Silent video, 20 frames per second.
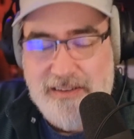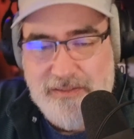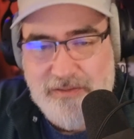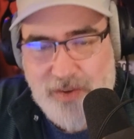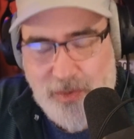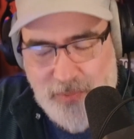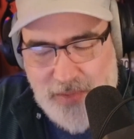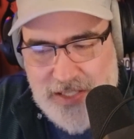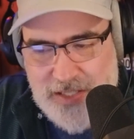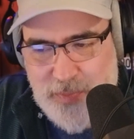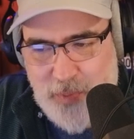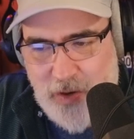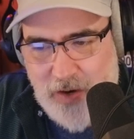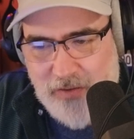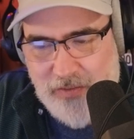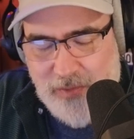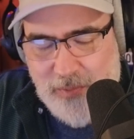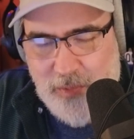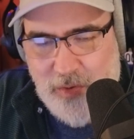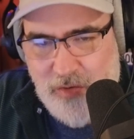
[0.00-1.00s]
from this part
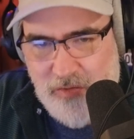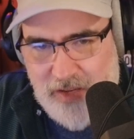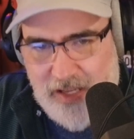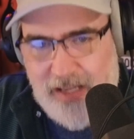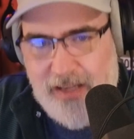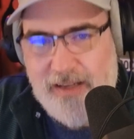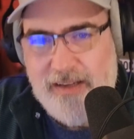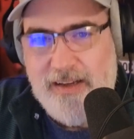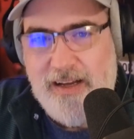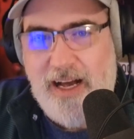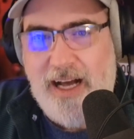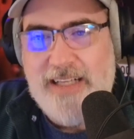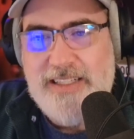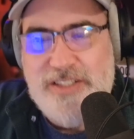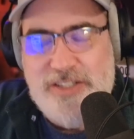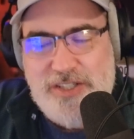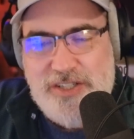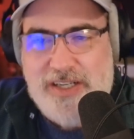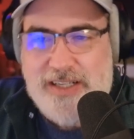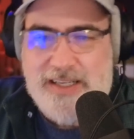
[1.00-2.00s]
of the movie. I
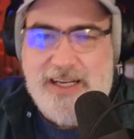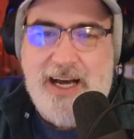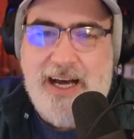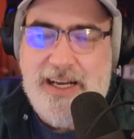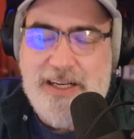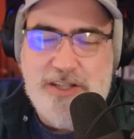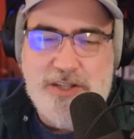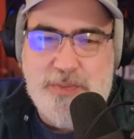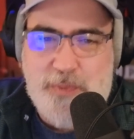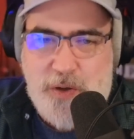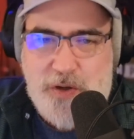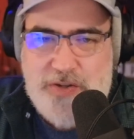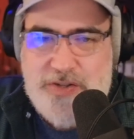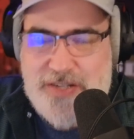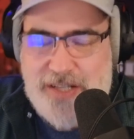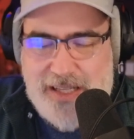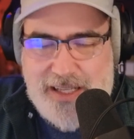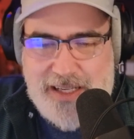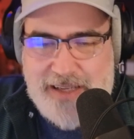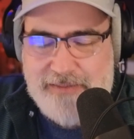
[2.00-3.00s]
just
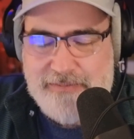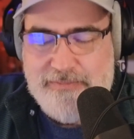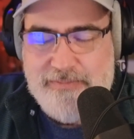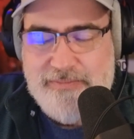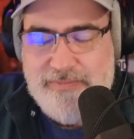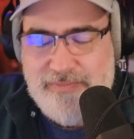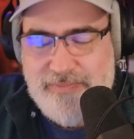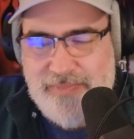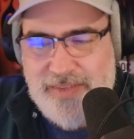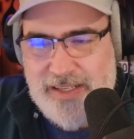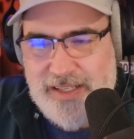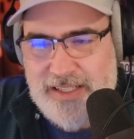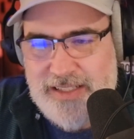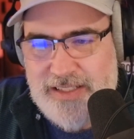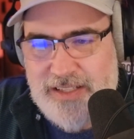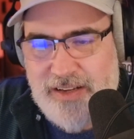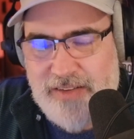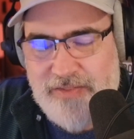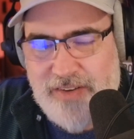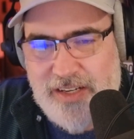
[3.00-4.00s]
personally,
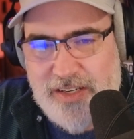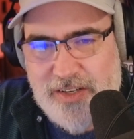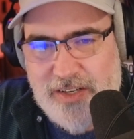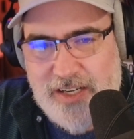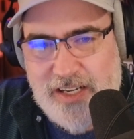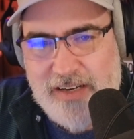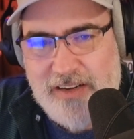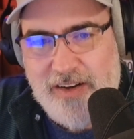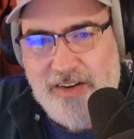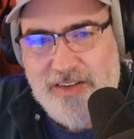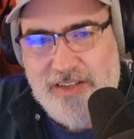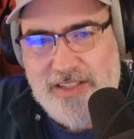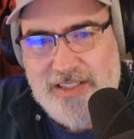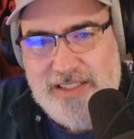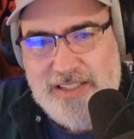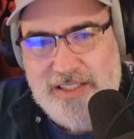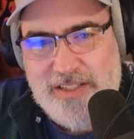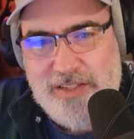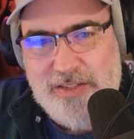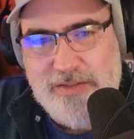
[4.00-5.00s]
I find her kind of hard to
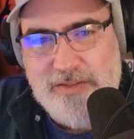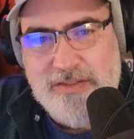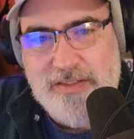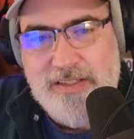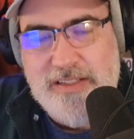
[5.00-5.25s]
listen to.